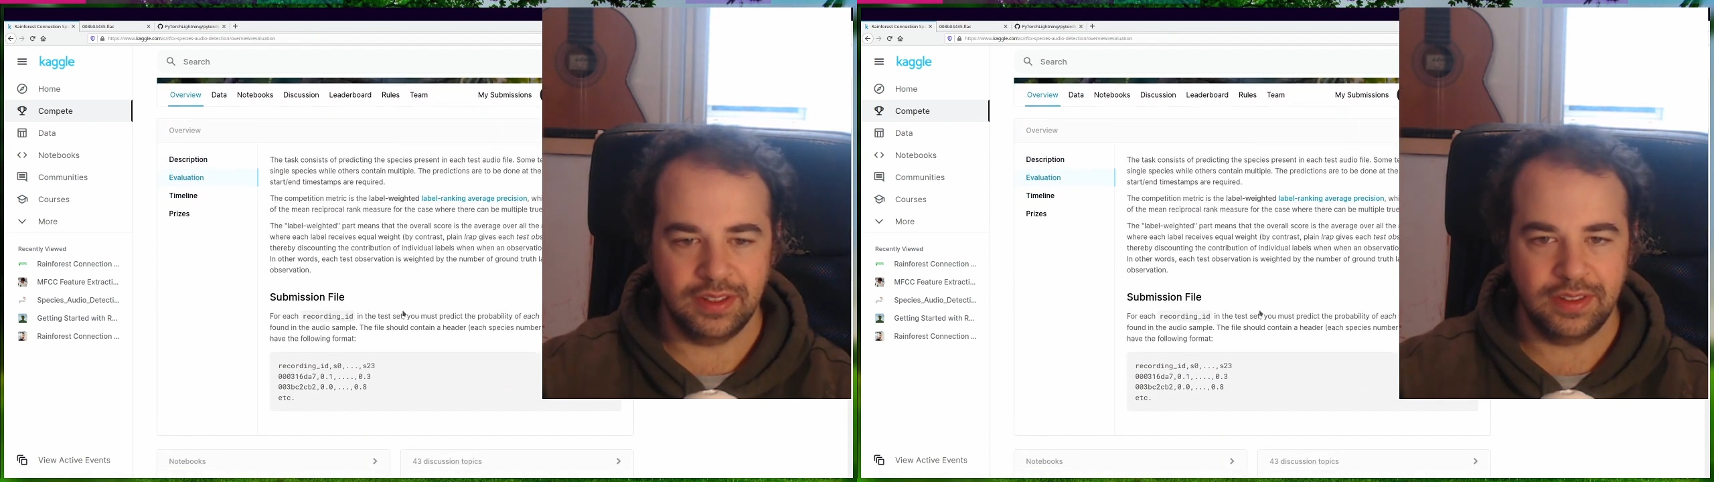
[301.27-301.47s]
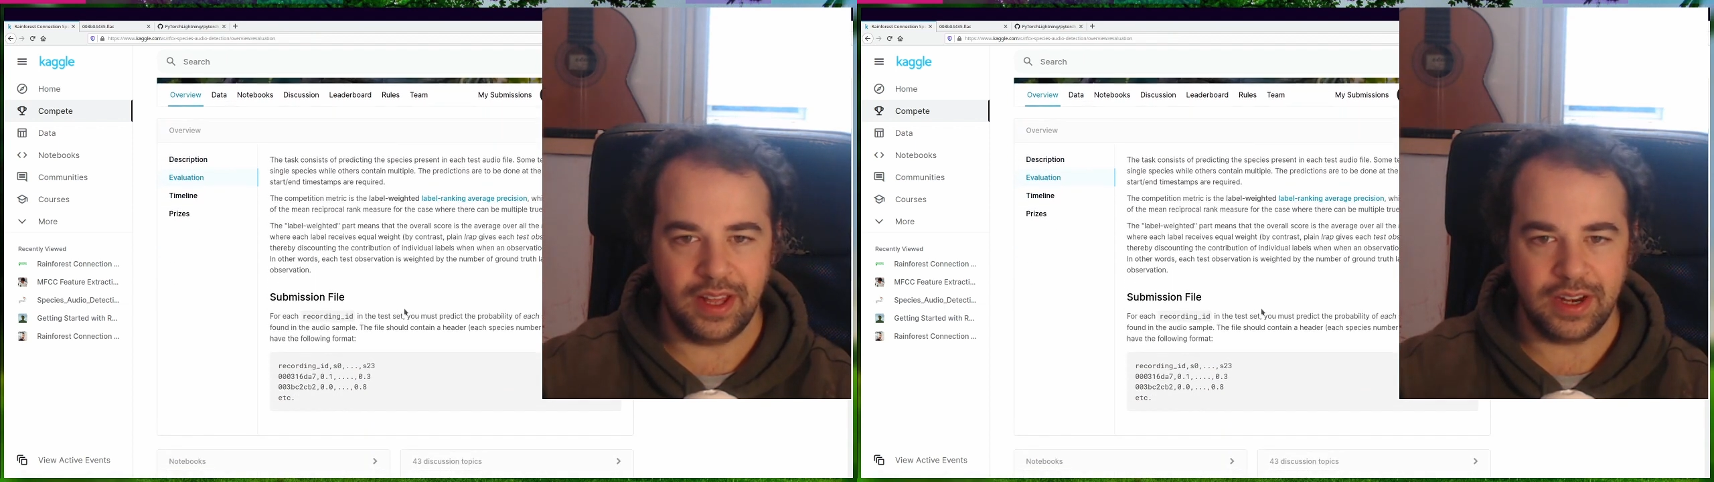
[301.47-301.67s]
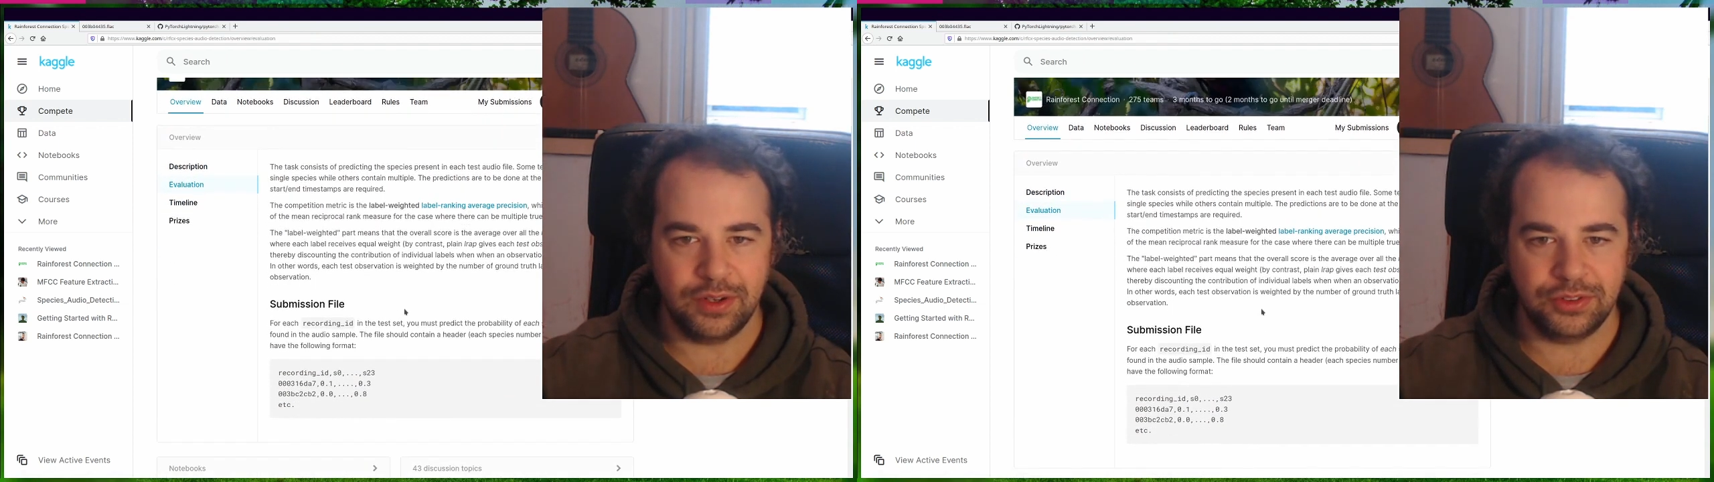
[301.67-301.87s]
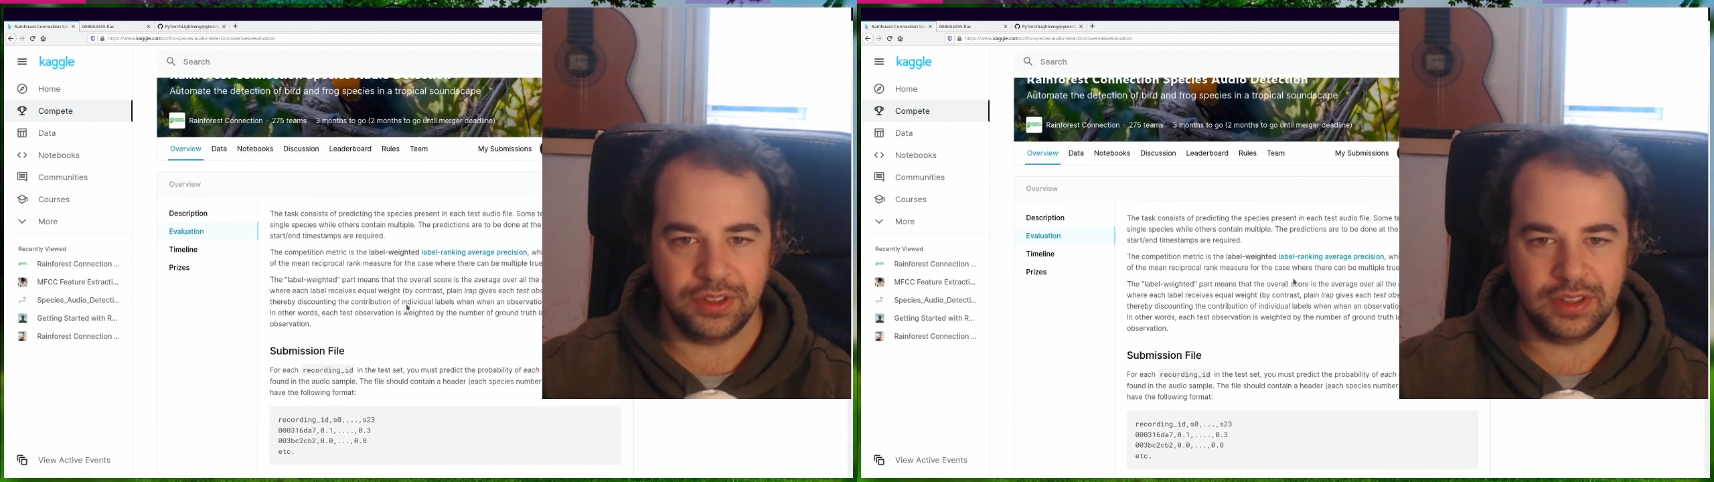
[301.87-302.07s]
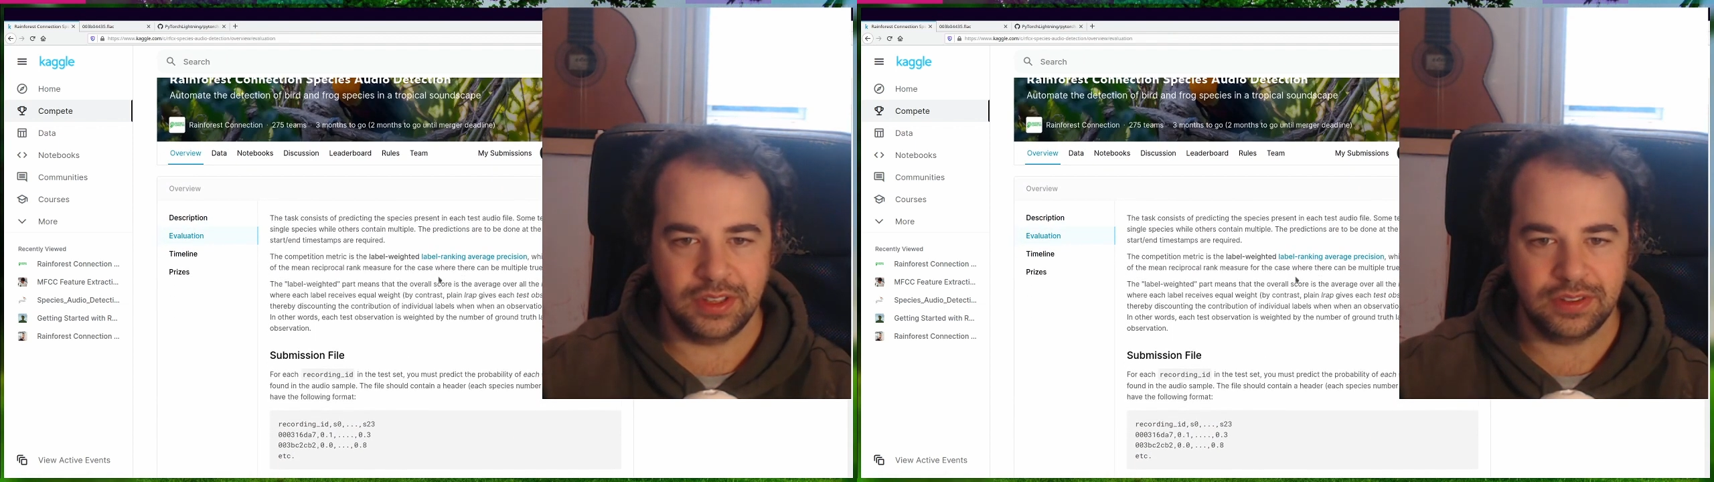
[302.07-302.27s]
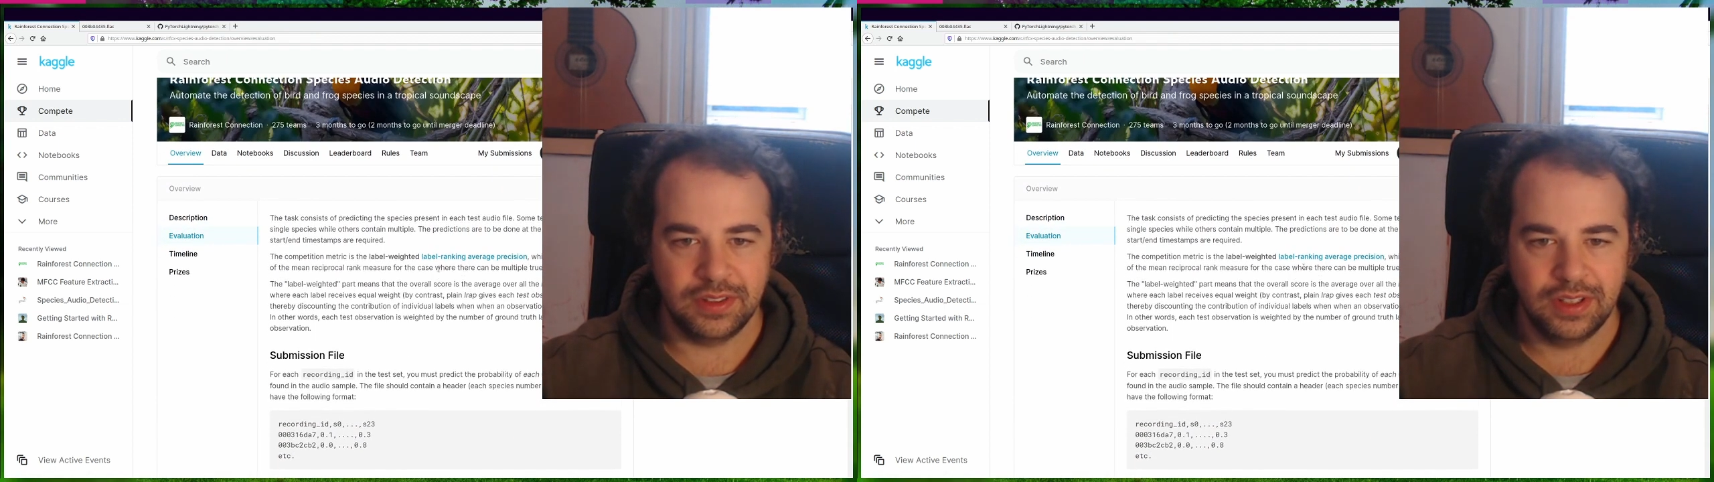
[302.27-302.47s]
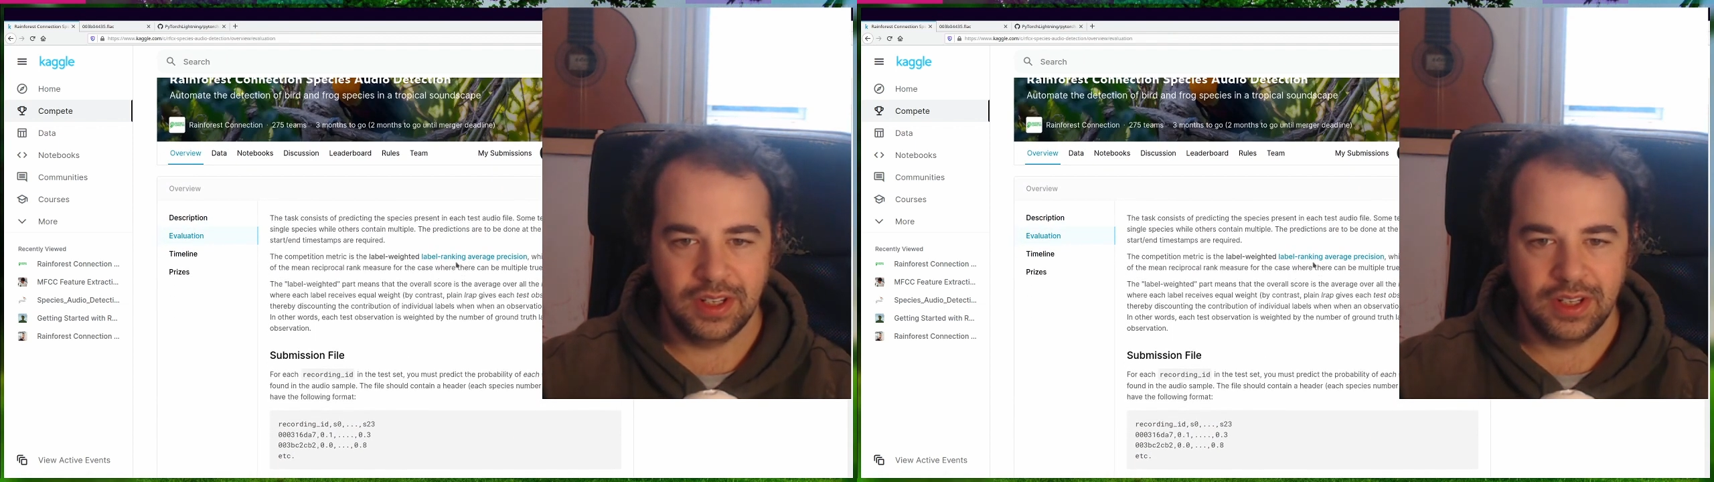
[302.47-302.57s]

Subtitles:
they are using this